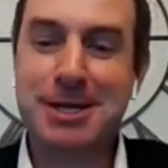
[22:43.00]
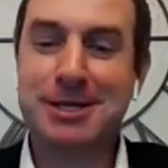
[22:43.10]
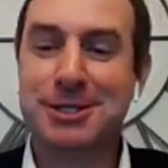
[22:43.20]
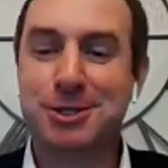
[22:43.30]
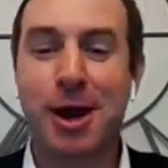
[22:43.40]

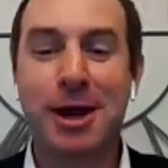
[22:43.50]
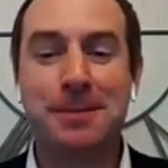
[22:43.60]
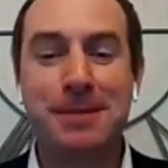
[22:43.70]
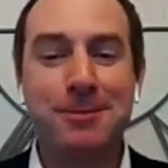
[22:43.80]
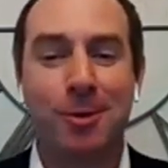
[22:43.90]
try to
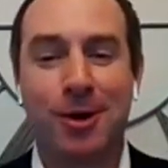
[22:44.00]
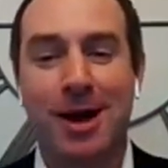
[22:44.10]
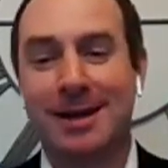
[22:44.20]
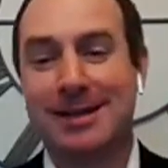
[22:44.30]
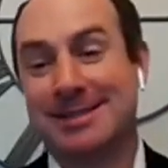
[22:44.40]
be more
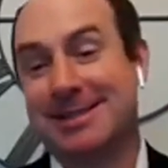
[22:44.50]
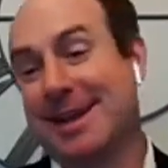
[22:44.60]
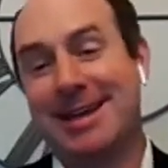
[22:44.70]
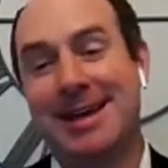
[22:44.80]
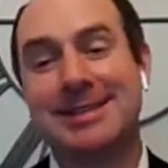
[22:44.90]
honest, I
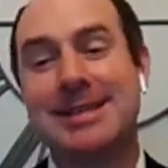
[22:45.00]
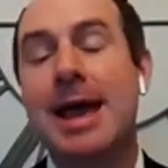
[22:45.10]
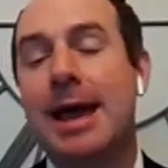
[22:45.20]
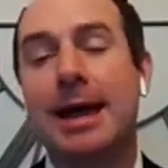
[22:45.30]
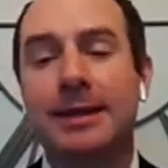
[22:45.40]
guess.
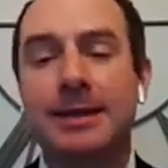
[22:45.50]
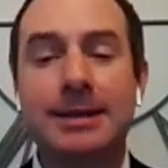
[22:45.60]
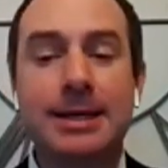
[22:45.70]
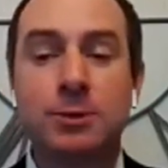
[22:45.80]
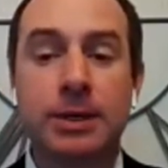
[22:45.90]
And I think
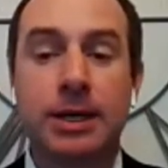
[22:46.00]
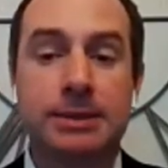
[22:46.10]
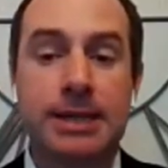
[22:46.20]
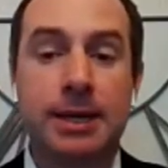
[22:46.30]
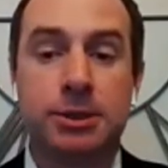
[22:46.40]
that's what it
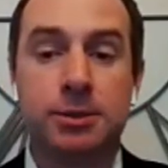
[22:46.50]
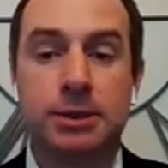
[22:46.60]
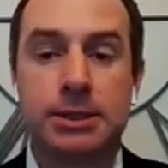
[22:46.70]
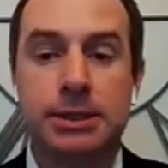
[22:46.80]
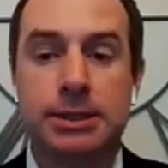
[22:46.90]
comes down to,
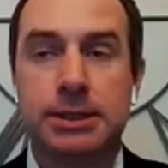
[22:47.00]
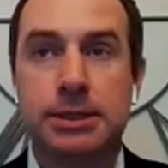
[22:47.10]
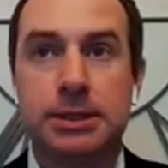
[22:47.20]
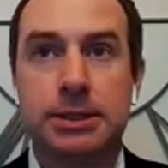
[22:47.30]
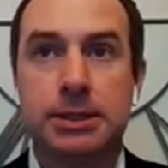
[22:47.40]
is
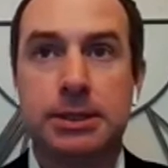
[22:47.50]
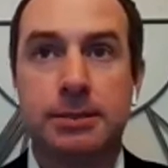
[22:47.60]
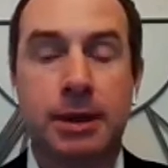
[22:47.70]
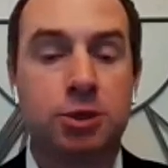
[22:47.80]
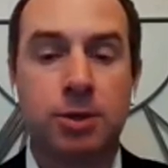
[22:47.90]
it's
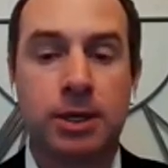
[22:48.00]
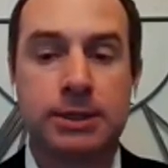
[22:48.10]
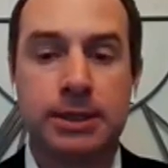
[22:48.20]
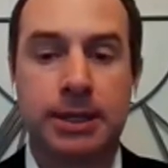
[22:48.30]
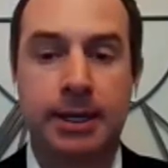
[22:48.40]
about
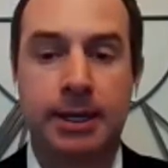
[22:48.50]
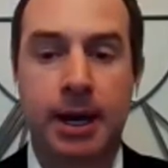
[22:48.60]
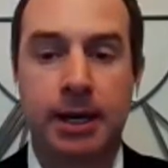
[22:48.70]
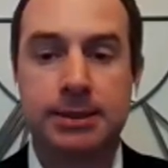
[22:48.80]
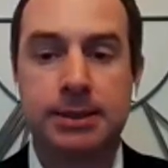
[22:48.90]
trust and
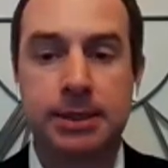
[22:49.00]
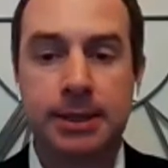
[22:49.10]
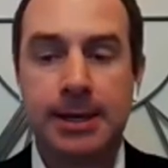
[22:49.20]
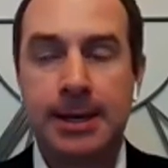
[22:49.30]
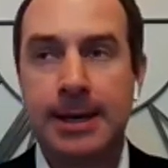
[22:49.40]
honesty.
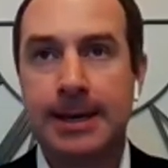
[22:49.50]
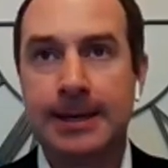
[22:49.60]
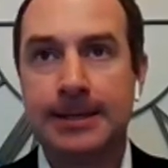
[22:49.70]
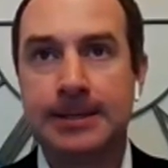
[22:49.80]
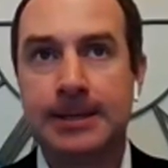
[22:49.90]
And